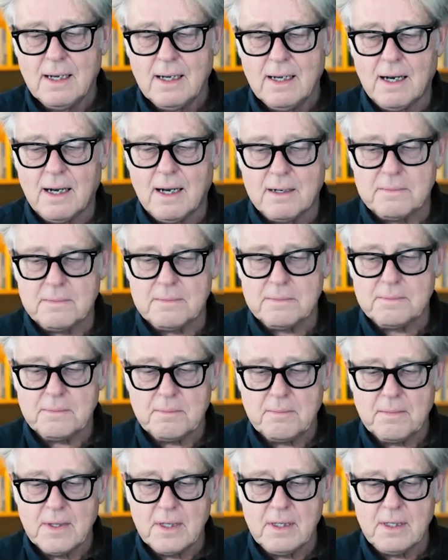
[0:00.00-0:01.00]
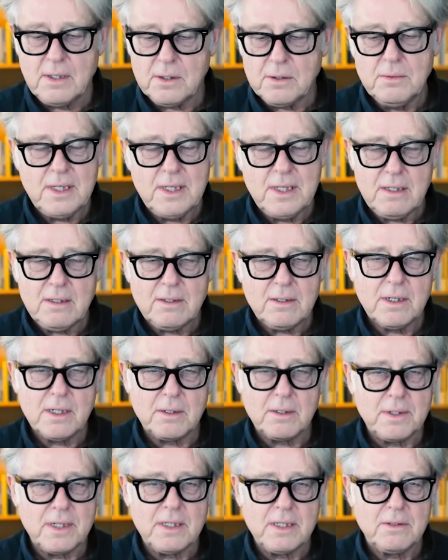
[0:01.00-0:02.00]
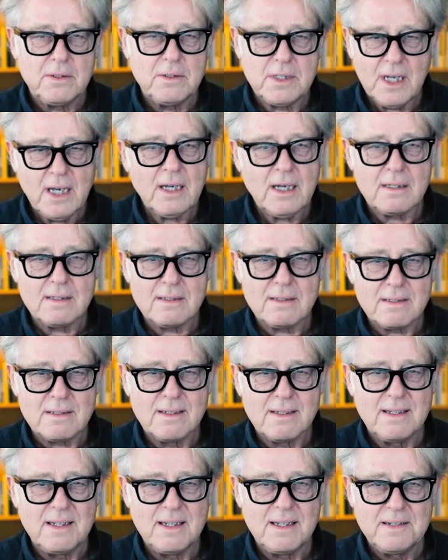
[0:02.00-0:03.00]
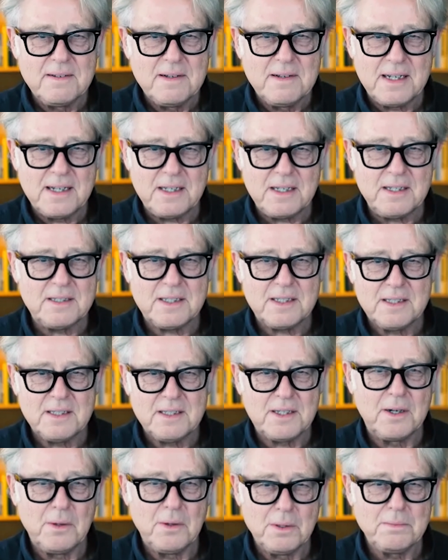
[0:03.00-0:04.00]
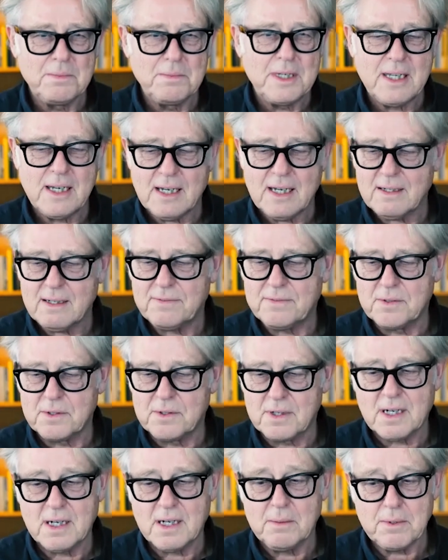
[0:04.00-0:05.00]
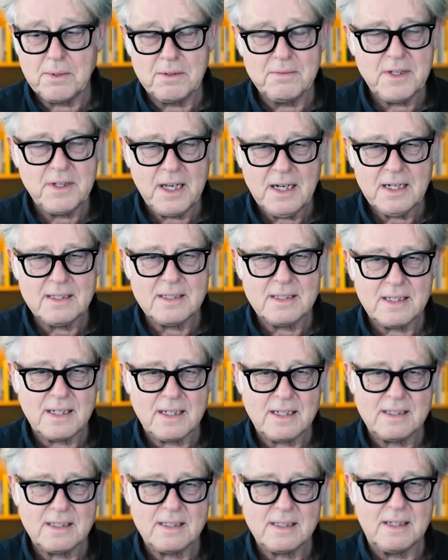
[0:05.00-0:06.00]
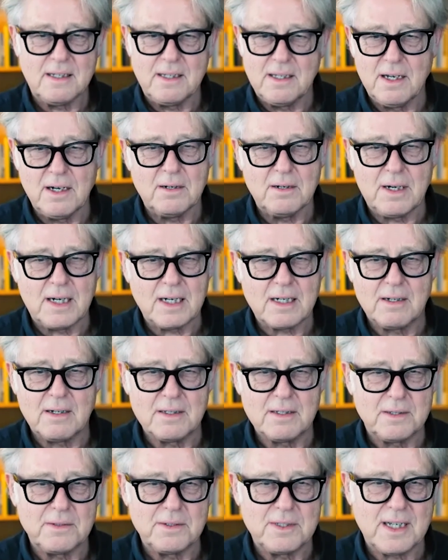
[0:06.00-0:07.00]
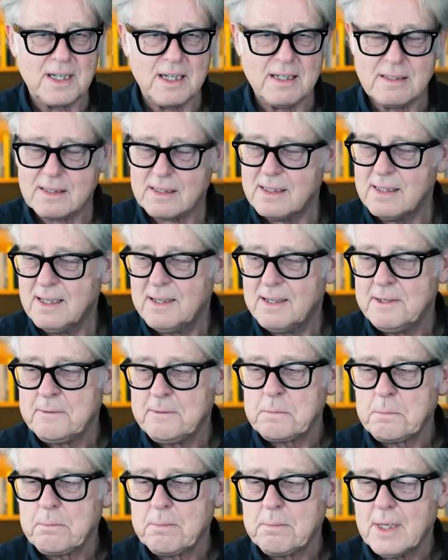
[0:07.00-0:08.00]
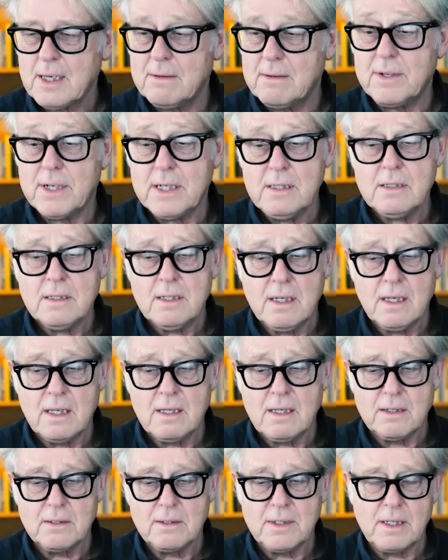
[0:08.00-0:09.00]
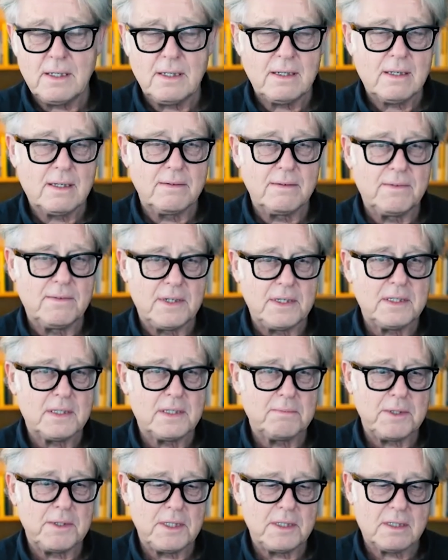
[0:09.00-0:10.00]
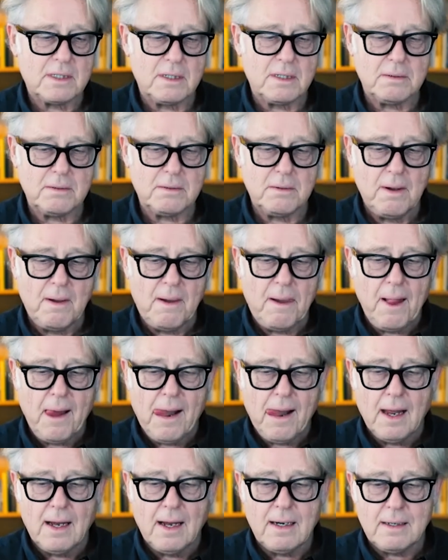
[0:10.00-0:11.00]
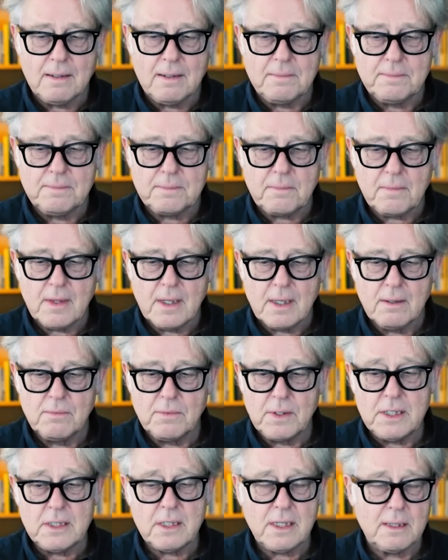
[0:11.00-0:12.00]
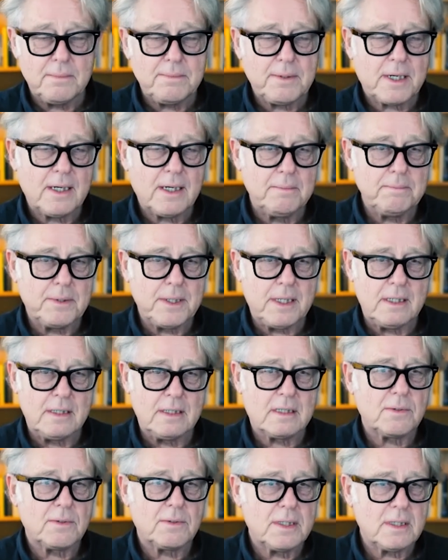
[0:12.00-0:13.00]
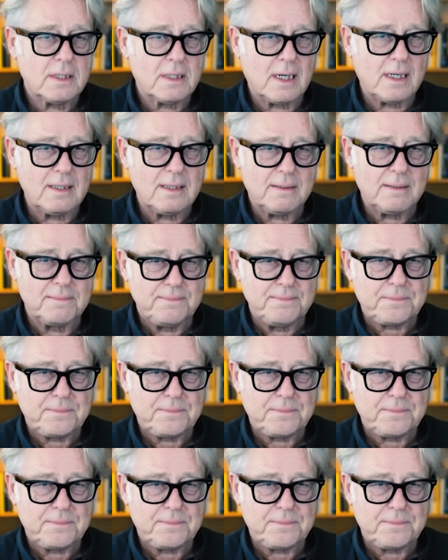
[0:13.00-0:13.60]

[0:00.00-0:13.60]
um, you need to go into sales. And he's told me that for a couple of years. And I said, no, I can't do sales. Eventually, though, he convinced me. So um, we set up a company in Switzerland,